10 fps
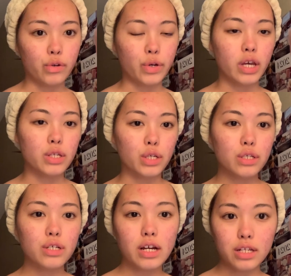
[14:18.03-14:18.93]
Okay, so I
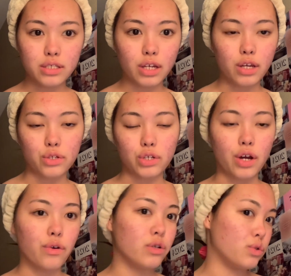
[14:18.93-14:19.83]
just got done taking a
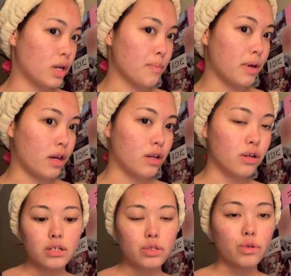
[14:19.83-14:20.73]
shower and drying my
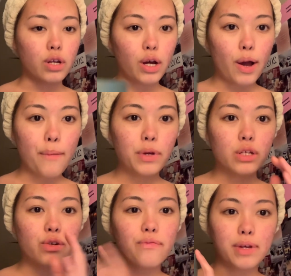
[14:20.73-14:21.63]
hair. So now I'm gonna
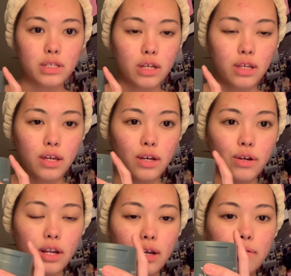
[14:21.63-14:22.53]
go with my
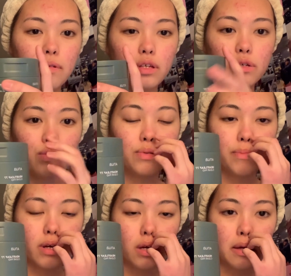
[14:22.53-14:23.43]
skincare and I'm gonna use
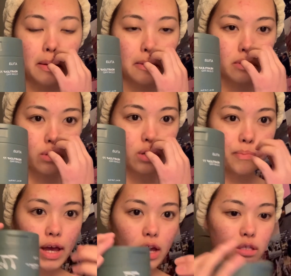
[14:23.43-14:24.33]
my toner
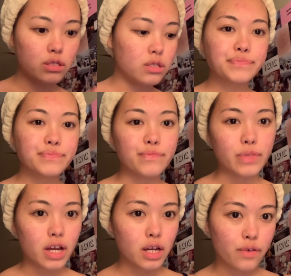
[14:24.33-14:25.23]
pads
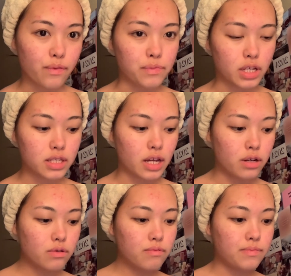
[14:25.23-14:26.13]
that I got from
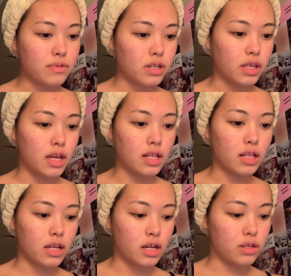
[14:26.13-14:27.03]
YesStyle. Again,
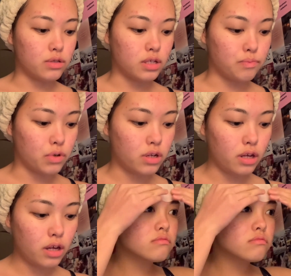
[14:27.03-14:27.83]
like I used this morning.